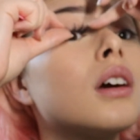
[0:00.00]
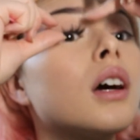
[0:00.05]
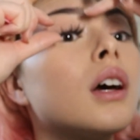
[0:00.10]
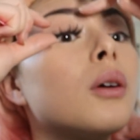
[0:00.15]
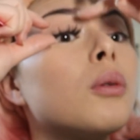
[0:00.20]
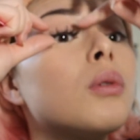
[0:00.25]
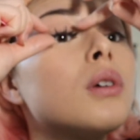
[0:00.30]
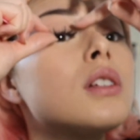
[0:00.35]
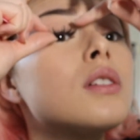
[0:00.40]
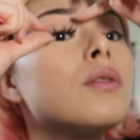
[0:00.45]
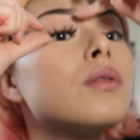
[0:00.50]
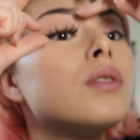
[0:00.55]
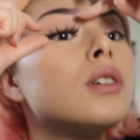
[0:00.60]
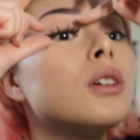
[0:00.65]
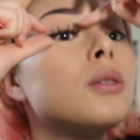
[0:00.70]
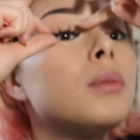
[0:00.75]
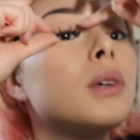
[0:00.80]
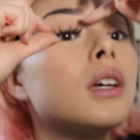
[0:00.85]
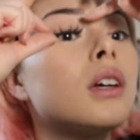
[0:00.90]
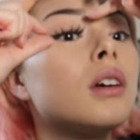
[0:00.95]
I was
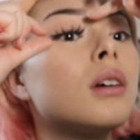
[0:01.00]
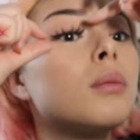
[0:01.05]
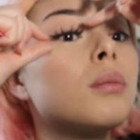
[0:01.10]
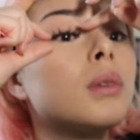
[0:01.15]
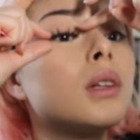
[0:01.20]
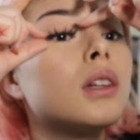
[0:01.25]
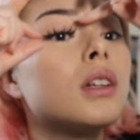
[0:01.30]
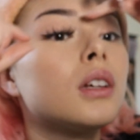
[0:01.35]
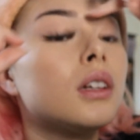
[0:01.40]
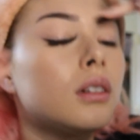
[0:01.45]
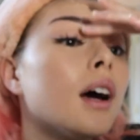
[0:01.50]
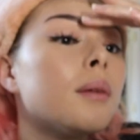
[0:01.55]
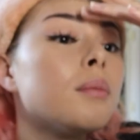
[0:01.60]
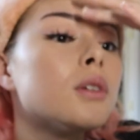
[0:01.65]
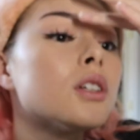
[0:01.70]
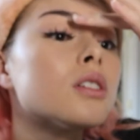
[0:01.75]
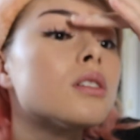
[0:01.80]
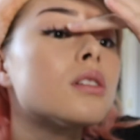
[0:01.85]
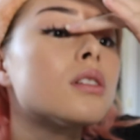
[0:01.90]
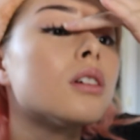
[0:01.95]
filming it, but then I'm
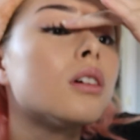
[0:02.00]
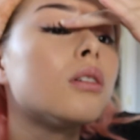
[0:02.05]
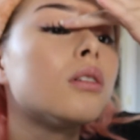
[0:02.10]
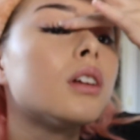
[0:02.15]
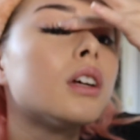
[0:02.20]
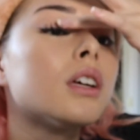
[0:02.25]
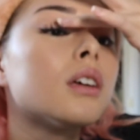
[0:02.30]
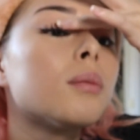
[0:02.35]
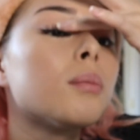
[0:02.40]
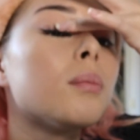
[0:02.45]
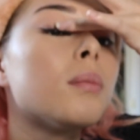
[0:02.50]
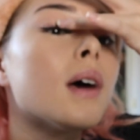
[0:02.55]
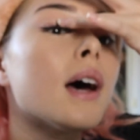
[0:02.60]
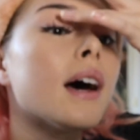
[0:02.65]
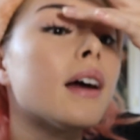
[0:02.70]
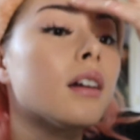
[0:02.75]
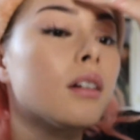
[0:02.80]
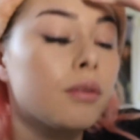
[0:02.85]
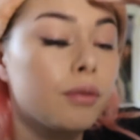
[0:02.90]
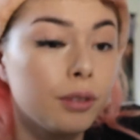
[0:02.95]
just so like
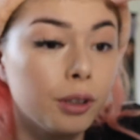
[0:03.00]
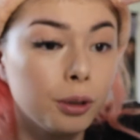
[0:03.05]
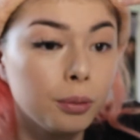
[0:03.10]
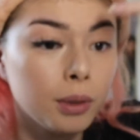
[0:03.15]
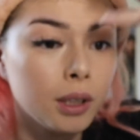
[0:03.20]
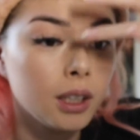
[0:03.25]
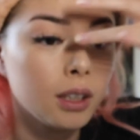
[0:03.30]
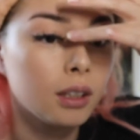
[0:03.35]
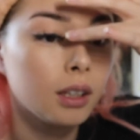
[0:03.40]
bad at filming.